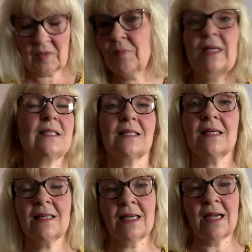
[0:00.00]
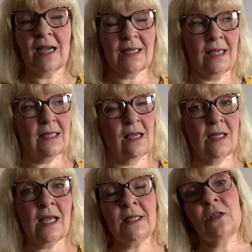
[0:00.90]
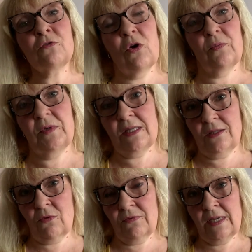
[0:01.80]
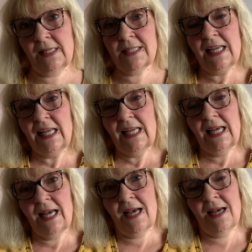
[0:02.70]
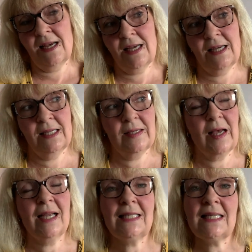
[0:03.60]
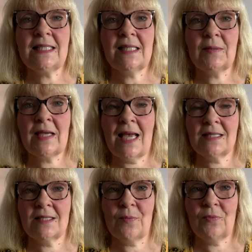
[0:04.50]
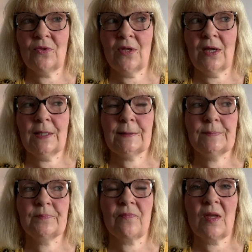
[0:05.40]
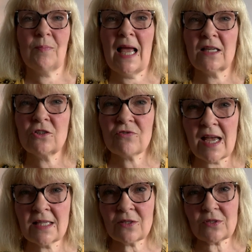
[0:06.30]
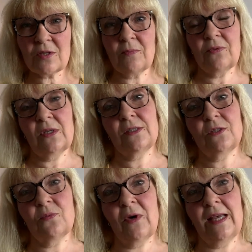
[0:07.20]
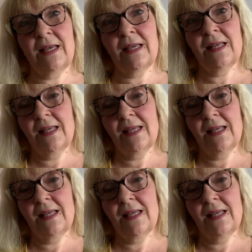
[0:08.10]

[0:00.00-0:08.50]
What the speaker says: but I like the cropness of it. I need to get something, a black dress or something to wear